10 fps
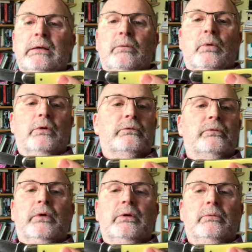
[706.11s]
Works
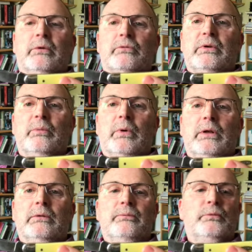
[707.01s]
fine. Works really
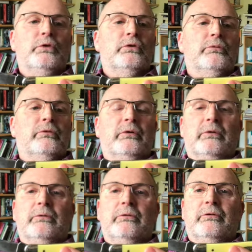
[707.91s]
well. You just uh,